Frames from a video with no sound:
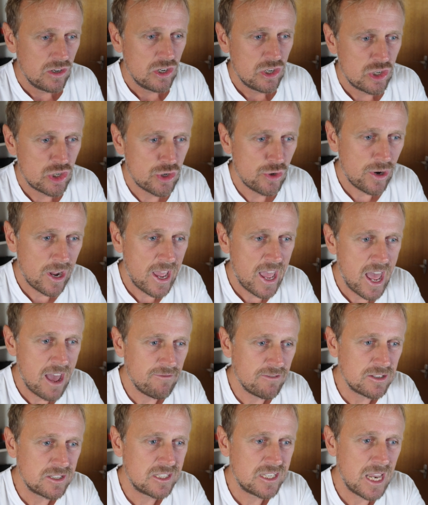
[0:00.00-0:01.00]
Should I
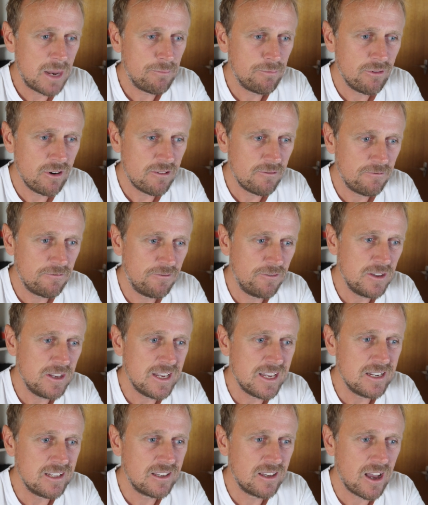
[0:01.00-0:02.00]
have a separate
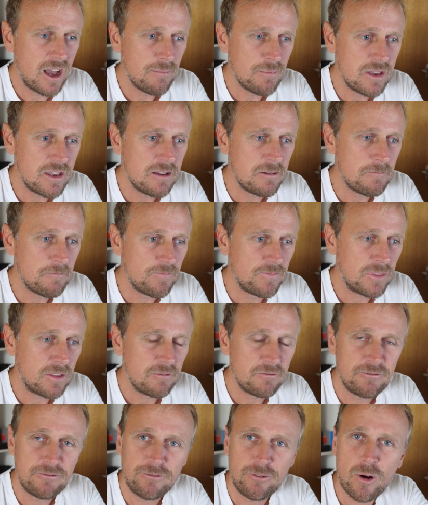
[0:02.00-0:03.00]
feed coming
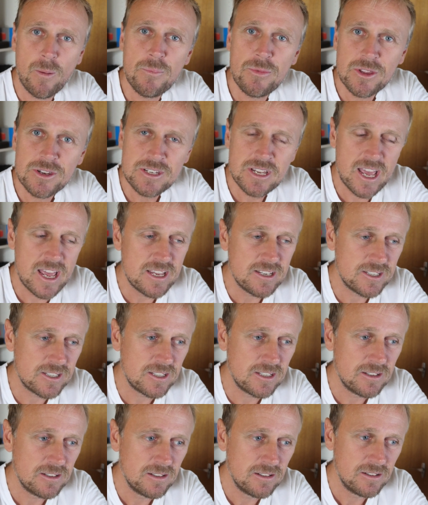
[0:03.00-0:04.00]
from the
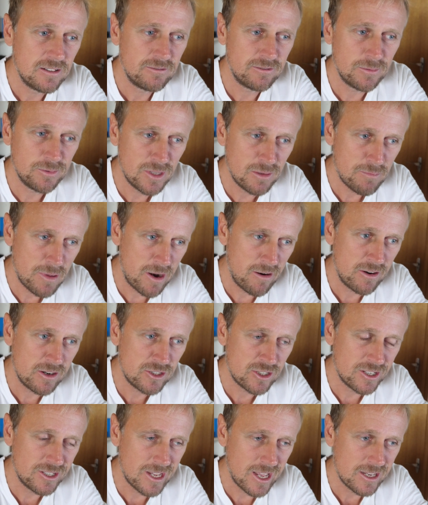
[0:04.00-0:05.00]
desk, from the
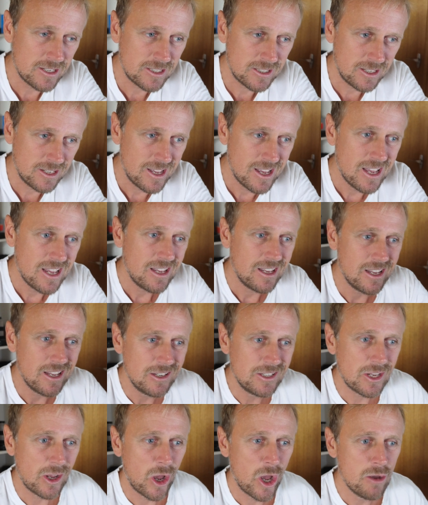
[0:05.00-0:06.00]
Behringer desk,
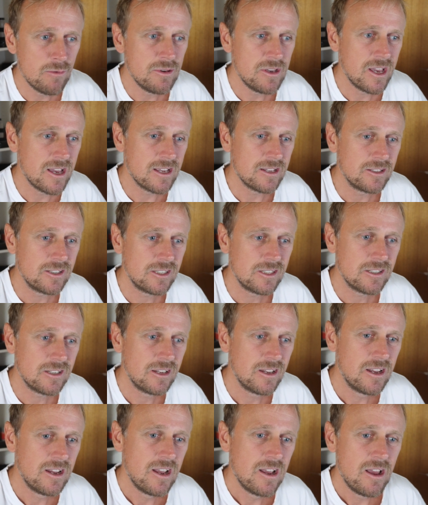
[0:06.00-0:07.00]
into
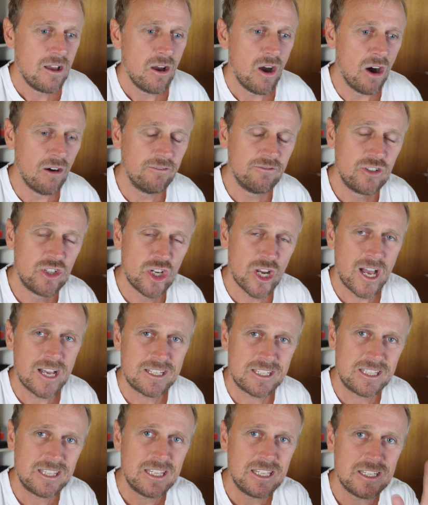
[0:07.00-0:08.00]
OBS of
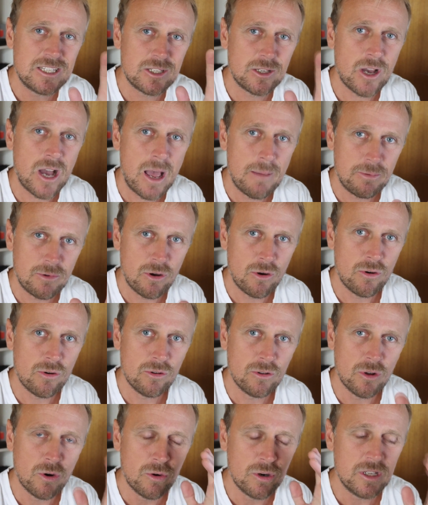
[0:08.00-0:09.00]
just the Skype
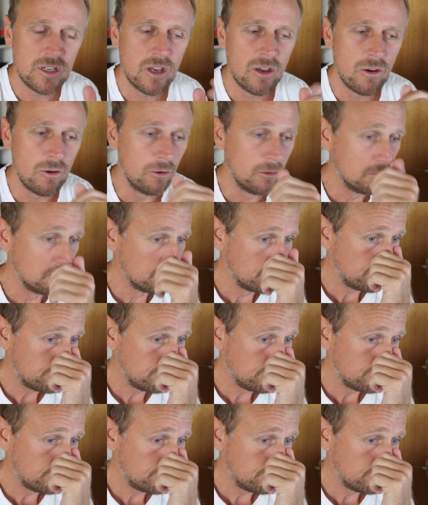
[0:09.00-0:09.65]
call audio?